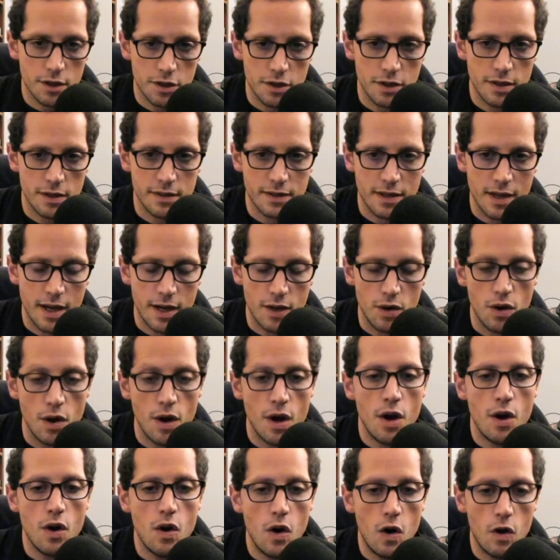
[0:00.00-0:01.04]
design
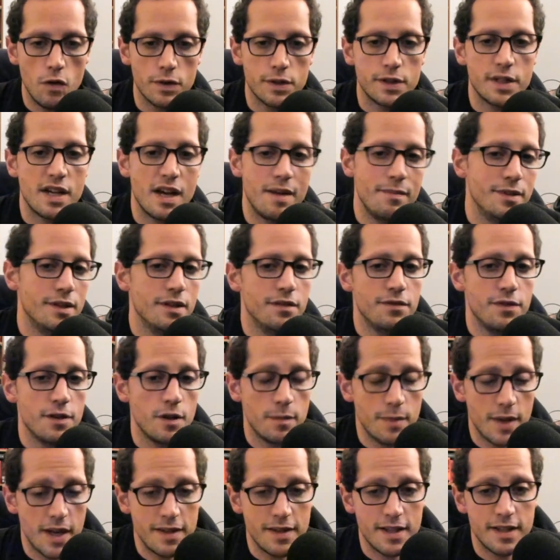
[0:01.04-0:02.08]
over time in the
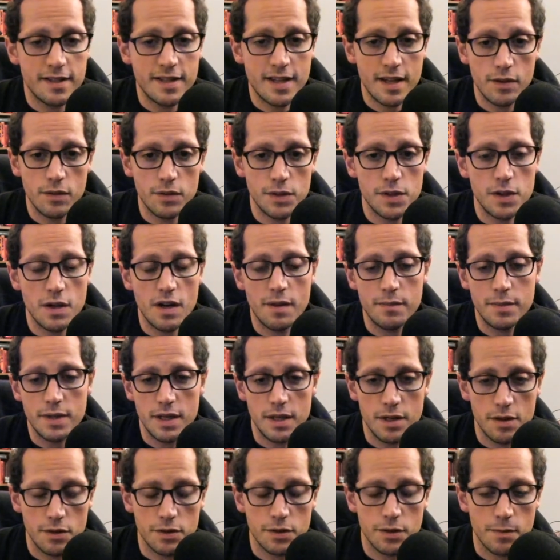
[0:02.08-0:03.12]
film, and that tells you how many
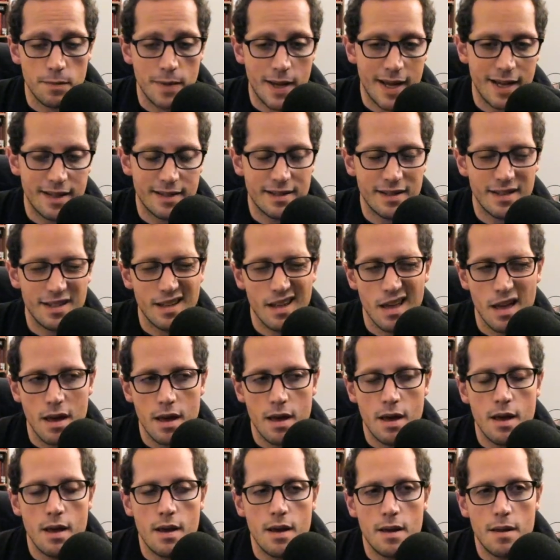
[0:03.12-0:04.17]
years are passing.
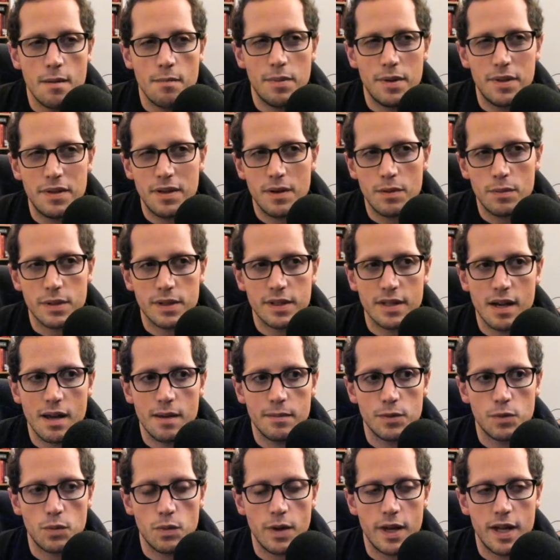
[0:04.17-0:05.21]
But there were
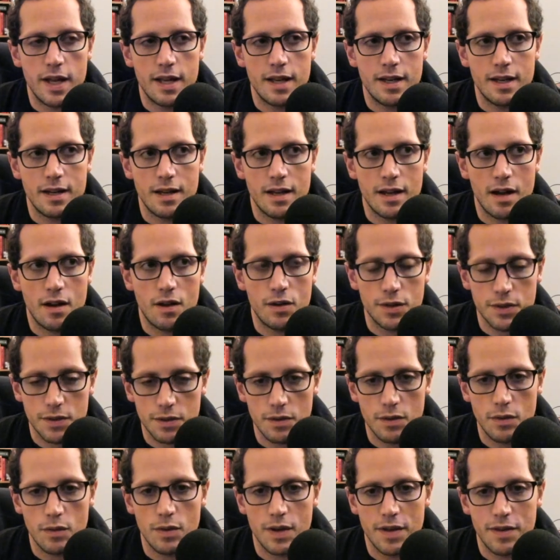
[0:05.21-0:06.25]
times when
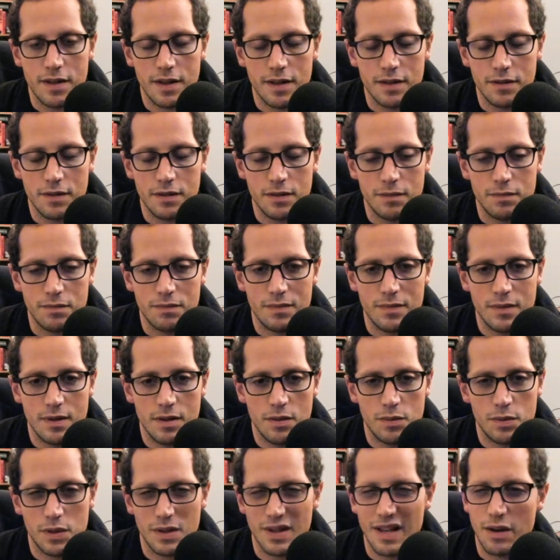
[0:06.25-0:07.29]
also I think that
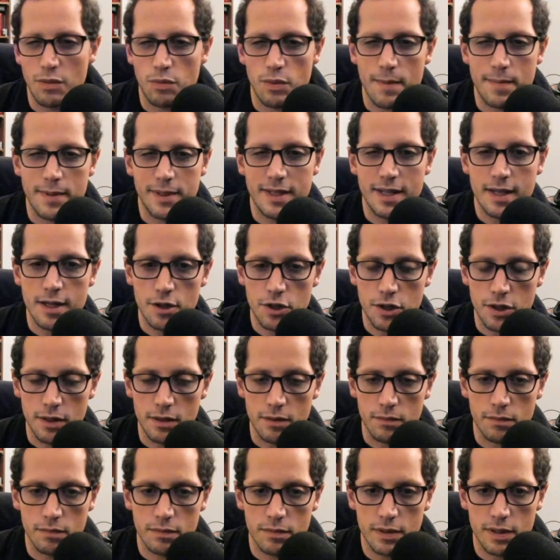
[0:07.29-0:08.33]
there was a lot of
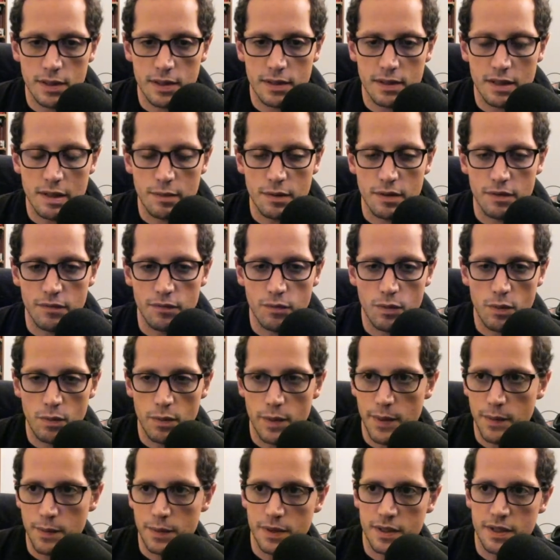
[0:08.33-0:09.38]
repetition to some of what
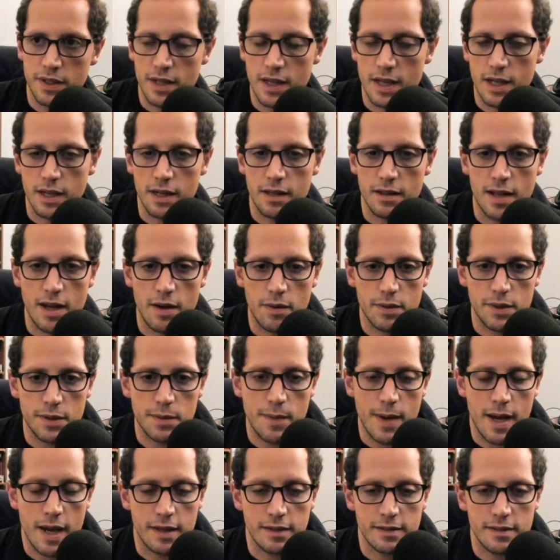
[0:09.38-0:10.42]
we were seeing in that
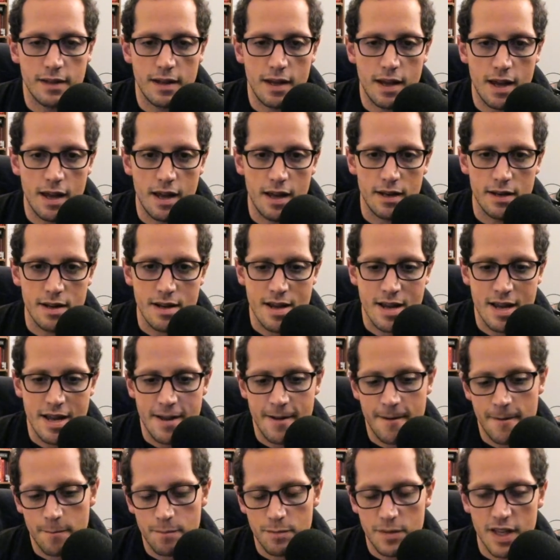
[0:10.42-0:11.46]
respect, and
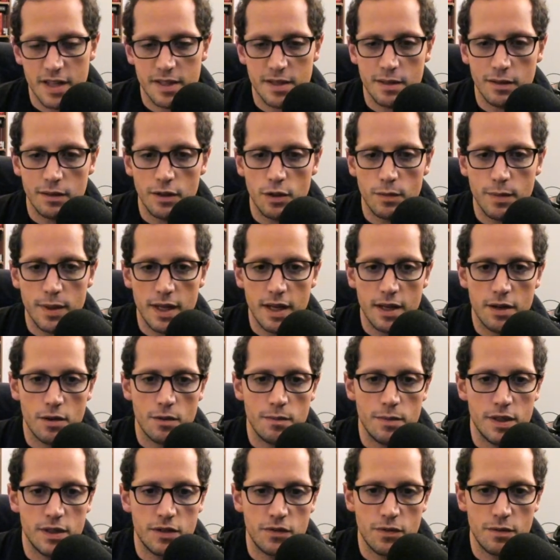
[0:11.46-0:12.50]
it's a little bit hit or
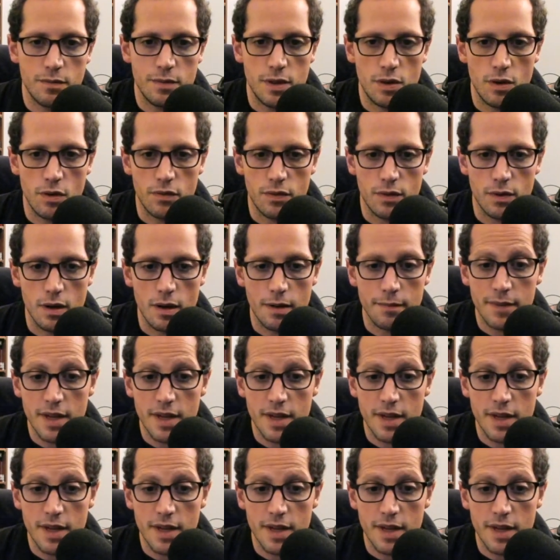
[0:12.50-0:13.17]
miss for me overall.